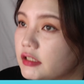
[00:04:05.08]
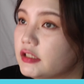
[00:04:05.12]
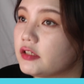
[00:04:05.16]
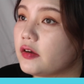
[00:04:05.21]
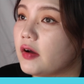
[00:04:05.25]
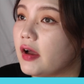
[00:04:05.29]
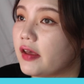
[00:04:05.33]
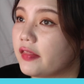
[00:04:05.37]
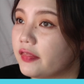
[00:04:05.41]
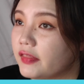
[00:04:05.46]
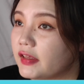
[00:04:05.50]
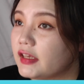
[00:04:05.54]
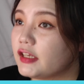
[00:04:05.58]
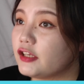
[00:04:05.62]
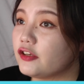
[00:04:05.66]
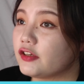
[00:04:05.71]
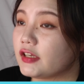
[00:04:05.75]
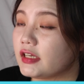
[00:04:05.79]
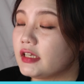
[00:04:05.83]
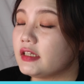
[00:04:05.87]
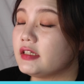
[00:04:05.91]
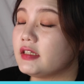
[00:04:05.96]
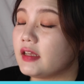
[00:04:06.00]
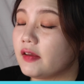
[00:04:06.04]
so I think you
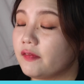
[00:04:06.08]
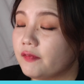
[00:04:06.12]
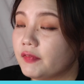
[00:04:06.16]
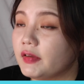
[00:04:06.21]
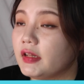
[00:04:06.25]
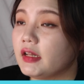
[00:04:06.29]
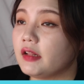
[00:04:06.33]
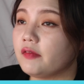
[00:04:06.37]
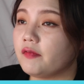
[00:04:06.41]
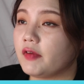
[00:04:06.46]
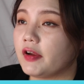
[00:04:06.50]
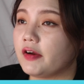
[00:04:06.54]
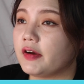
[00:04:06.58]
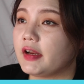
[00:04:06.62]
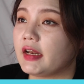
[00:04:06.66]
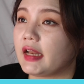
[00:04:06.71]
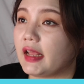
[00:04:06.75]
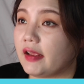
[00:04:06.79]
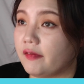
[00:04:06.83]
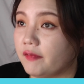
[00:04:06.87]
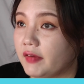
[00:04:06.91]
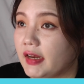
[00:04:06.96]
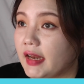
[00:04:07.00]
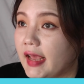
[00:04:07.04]
can definitely wear it
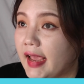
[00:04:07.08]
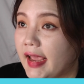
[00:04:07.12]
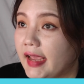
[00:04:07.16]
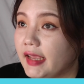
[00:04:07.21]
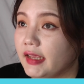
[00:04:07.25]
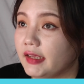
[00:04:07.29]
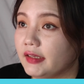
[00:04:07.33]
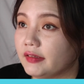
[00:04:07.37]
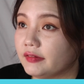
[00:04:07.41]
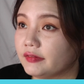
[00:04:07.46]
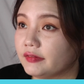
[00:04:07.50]
every day,